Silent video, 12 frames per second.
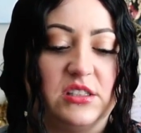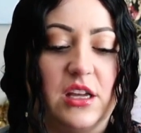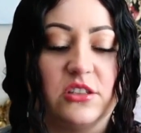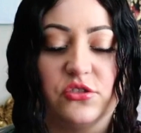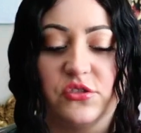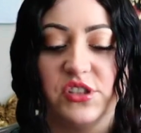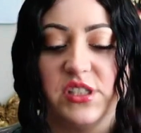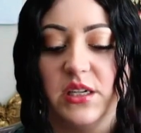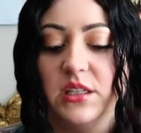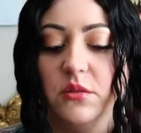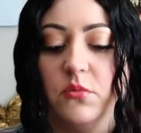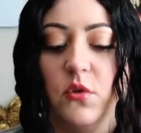
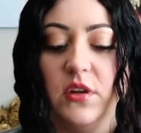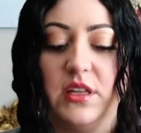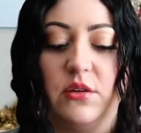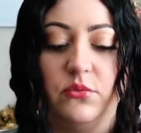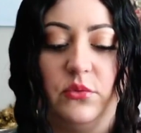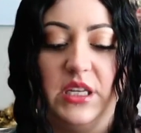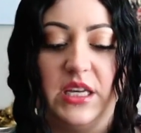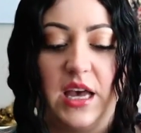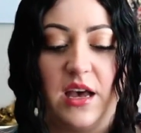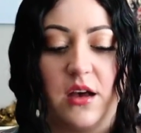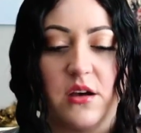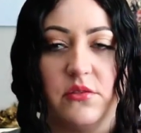understanding more that we
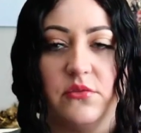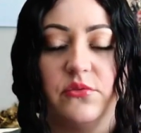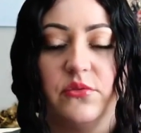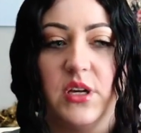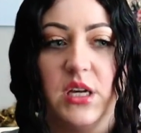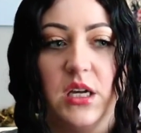have